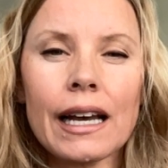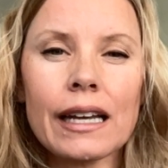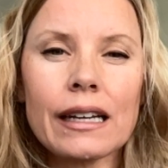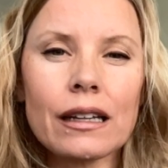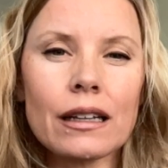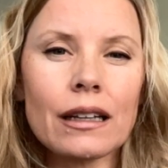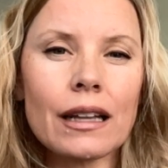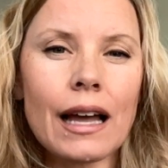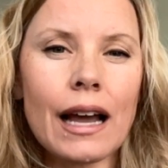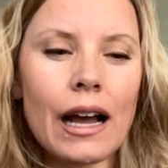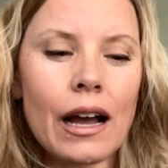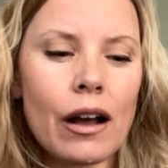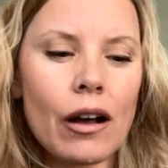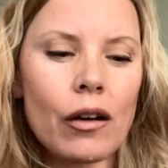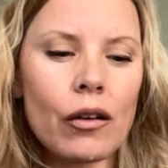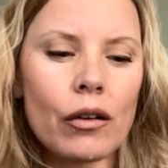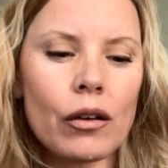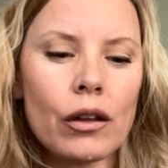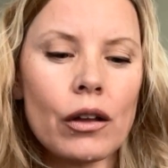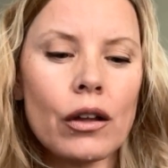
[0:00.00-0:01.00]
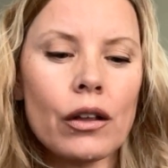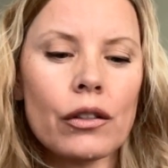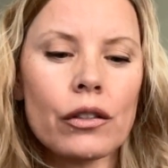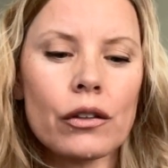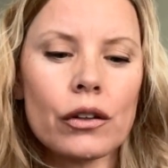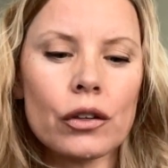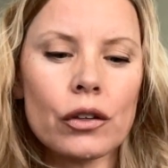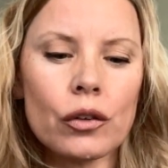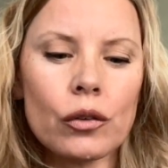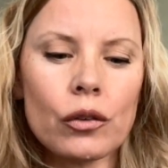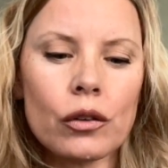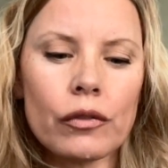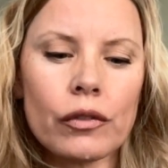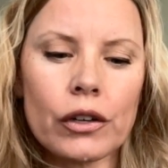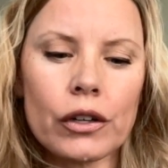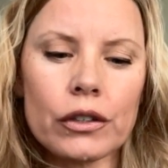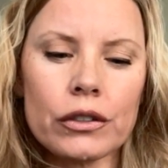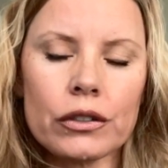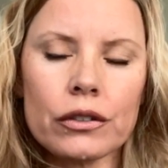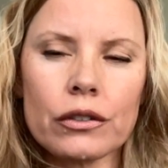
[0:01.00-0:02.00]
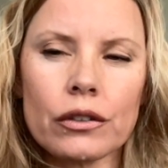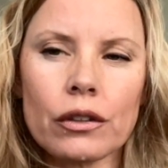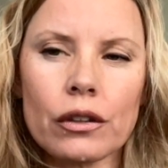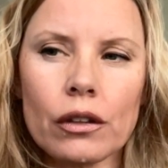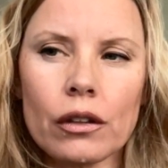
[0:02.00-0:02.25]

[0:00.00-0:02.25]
and allow the universe,